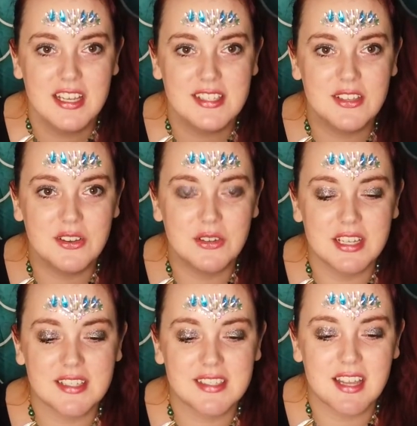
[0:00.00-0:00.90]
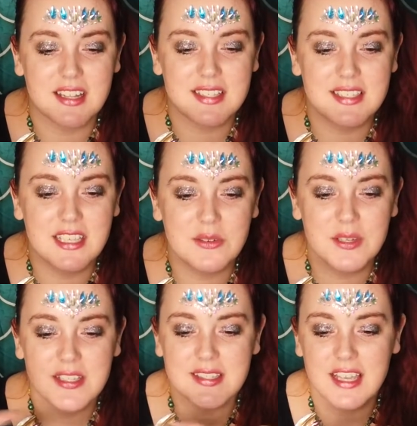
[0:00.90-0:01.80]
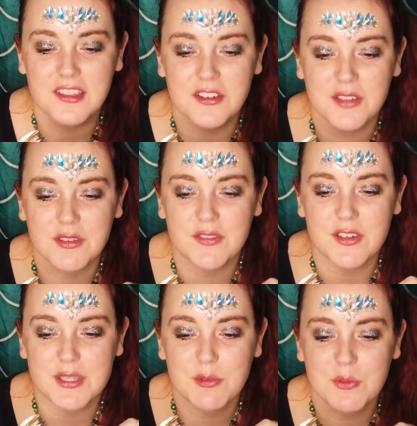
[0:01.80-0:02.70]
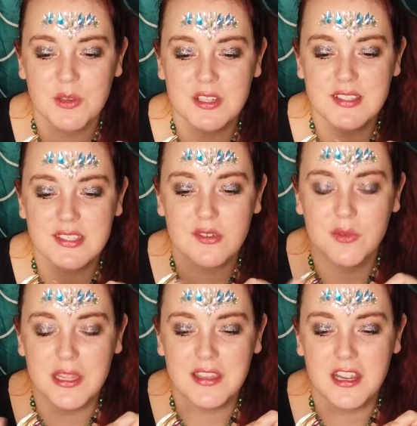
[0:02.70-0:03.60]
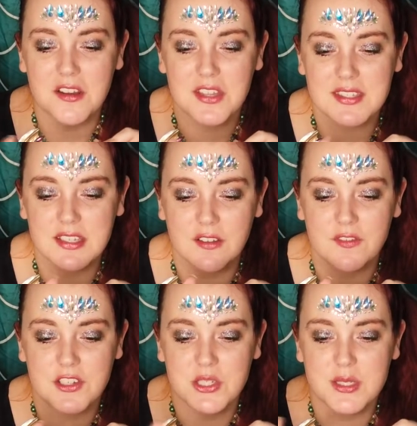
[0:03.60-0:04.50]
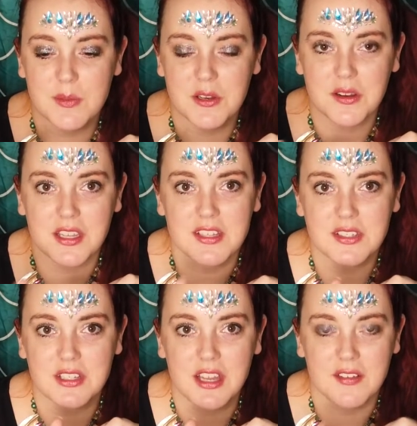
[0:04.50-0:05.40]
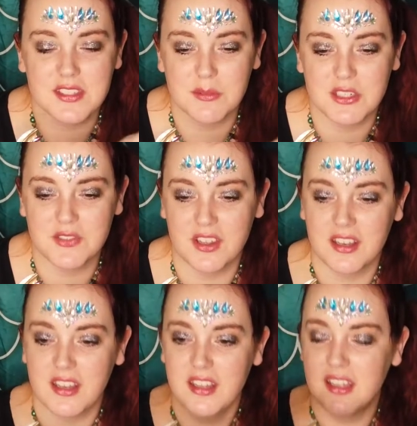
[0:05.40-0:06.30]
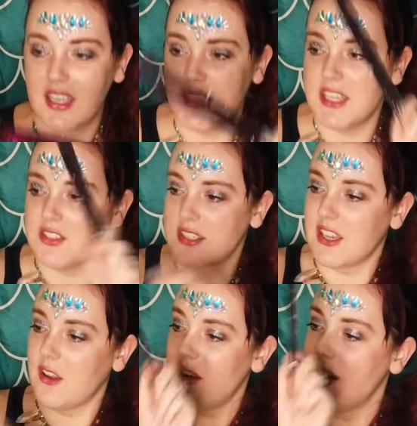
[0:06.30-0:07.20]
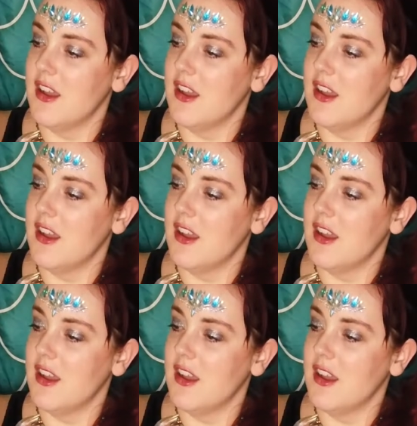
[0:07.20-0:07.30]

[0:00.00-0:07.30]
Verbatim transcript: So it's got sequins and they're the reversible ones. So right there, that's like a fidget spinner. Kids are gonna have so much fun. And they just go.